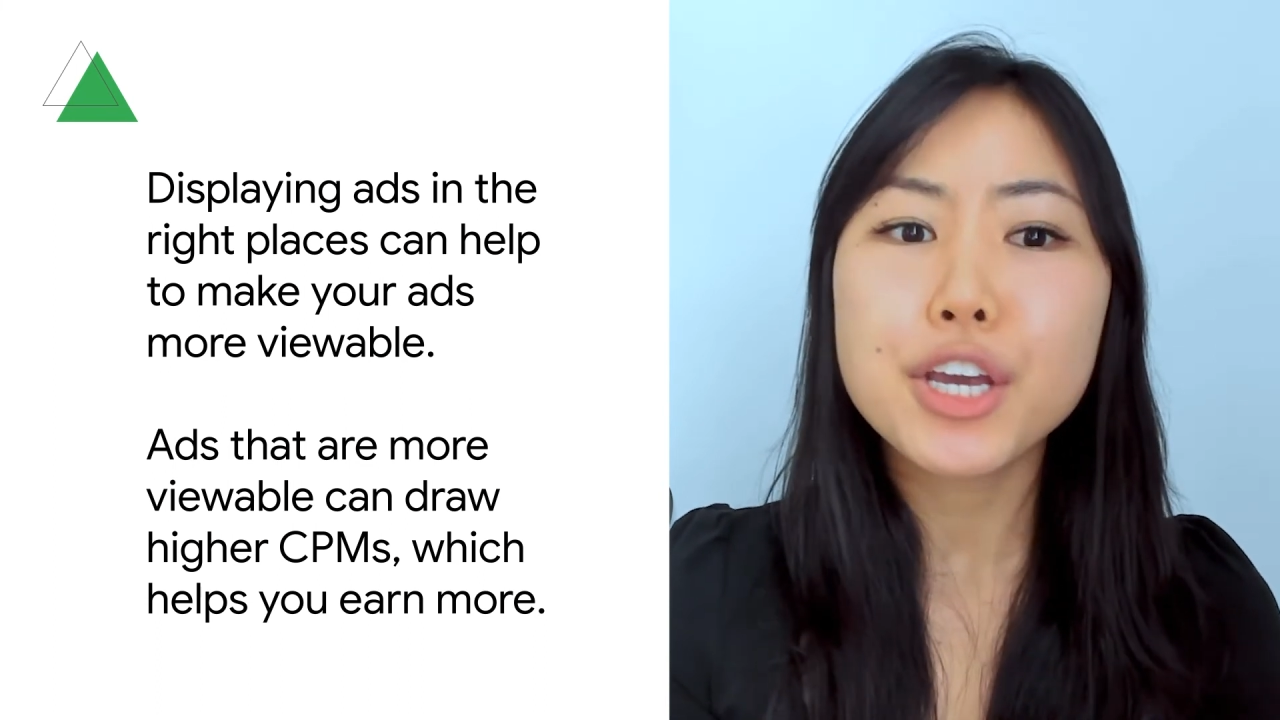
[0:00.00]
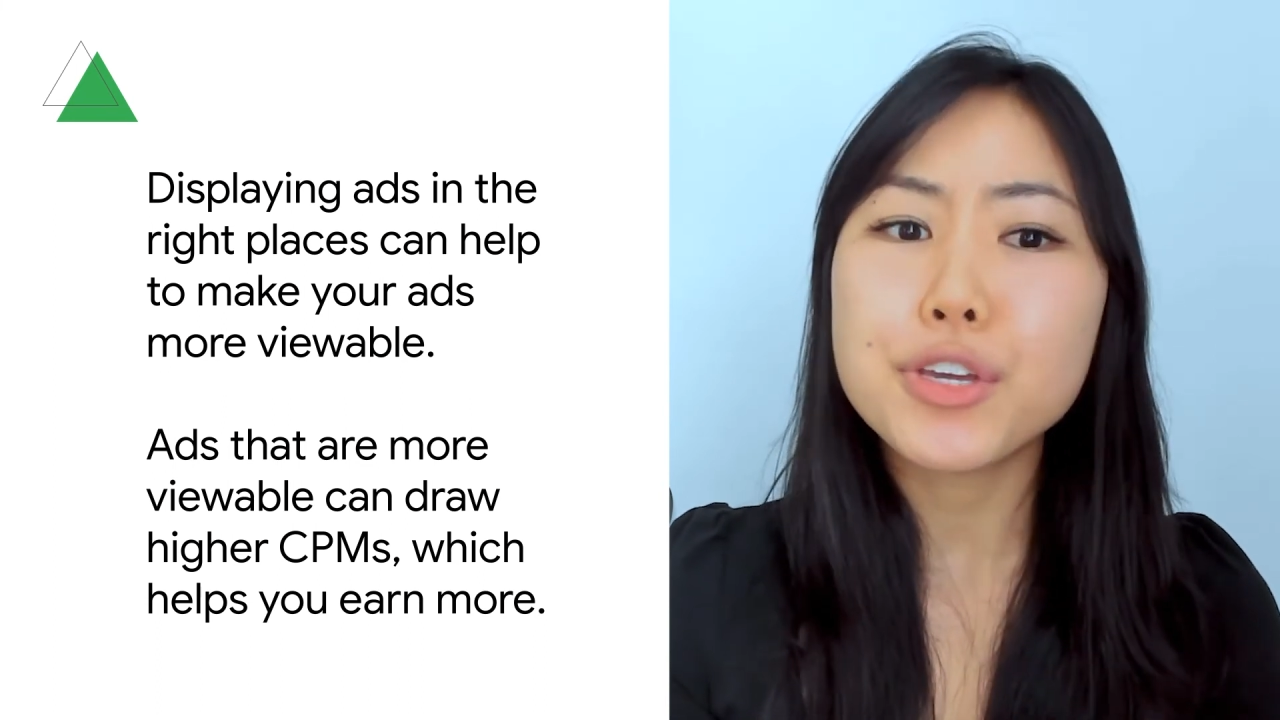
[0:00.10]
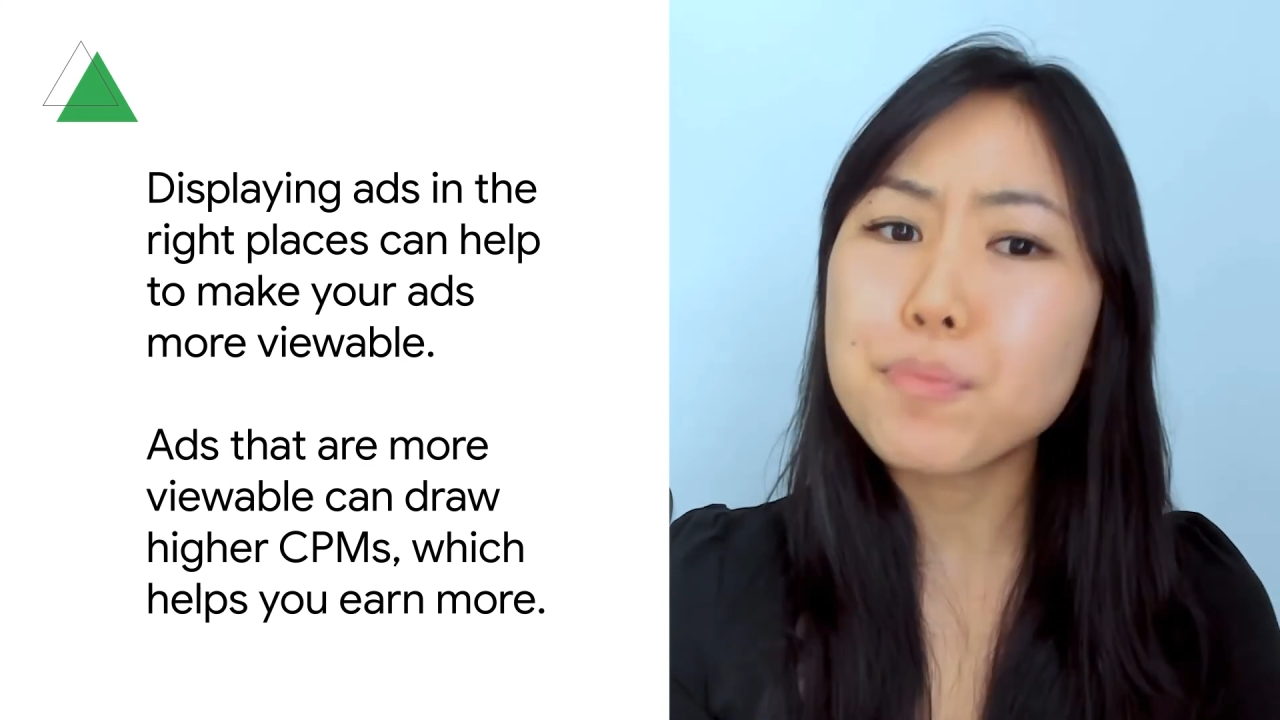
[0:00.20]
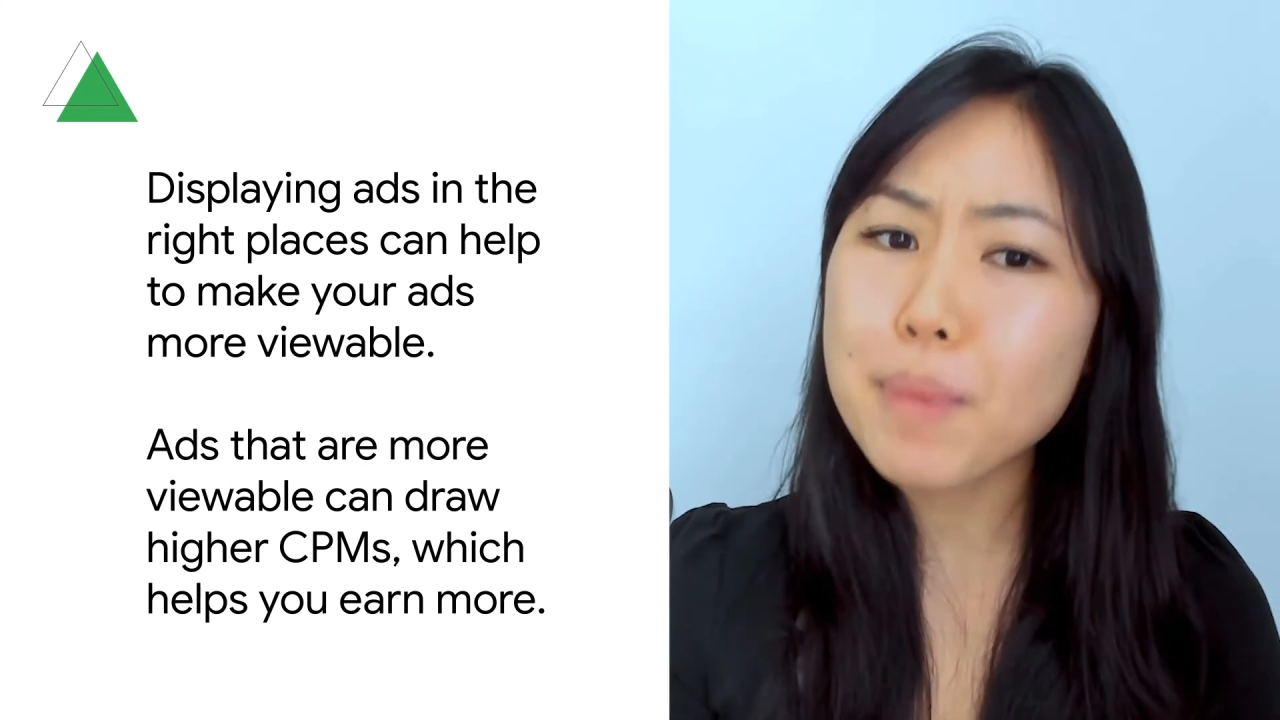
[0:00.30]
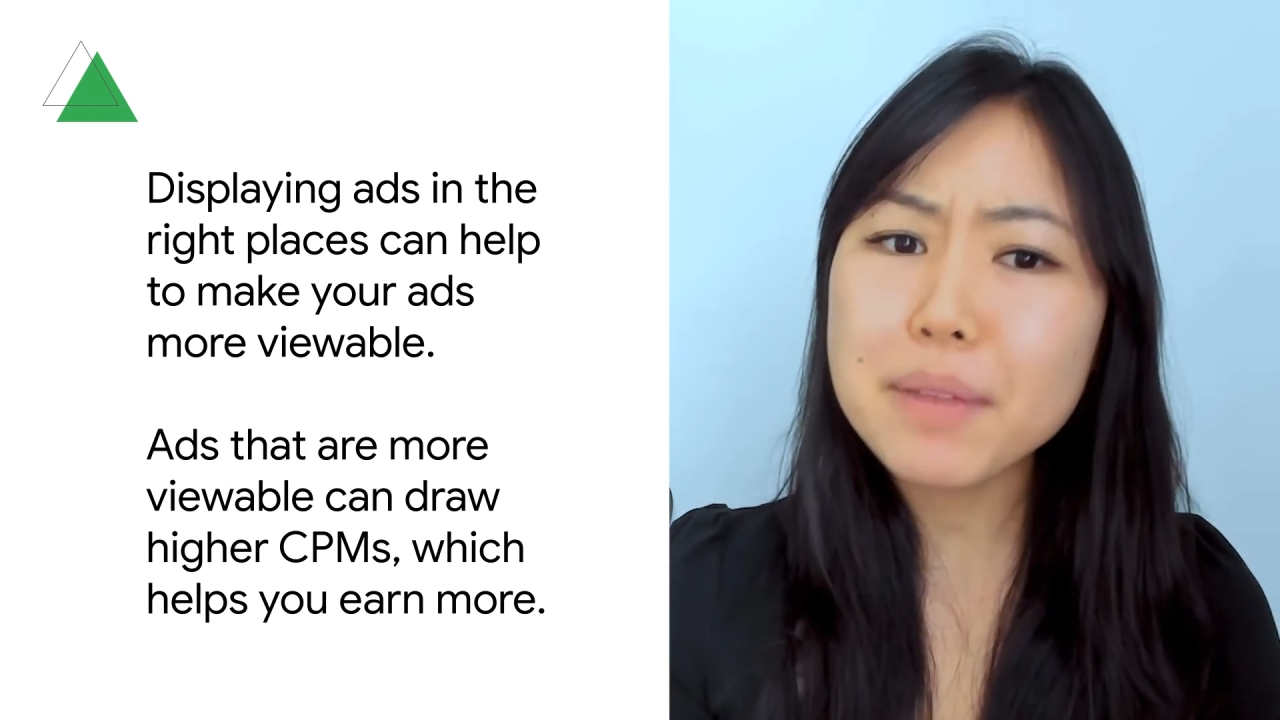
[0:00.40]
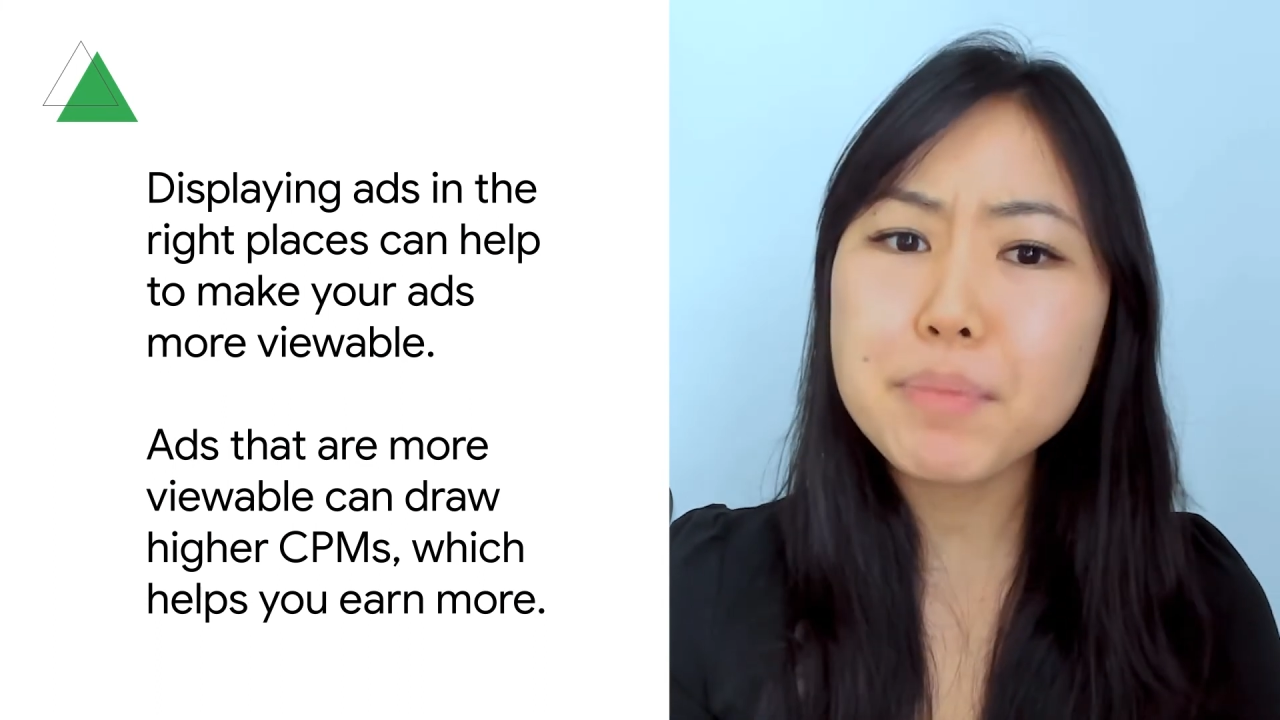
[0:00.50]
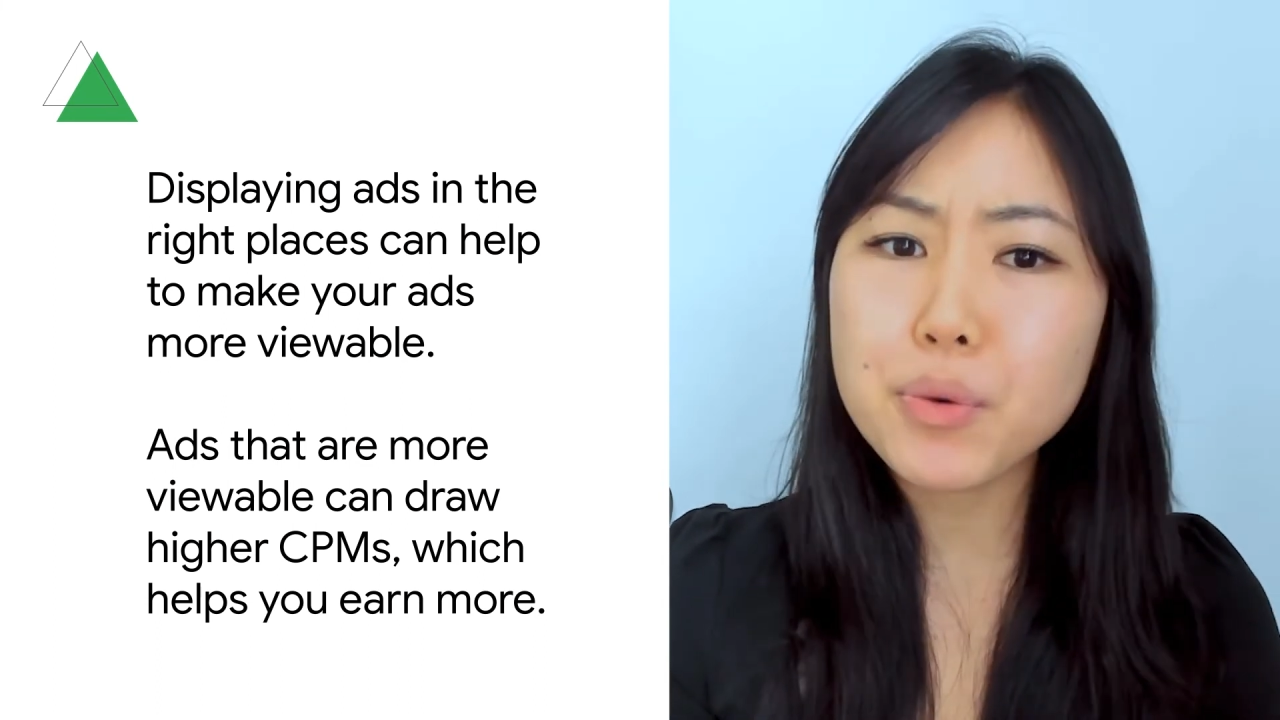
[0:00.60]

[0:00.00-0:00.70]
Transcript: you might be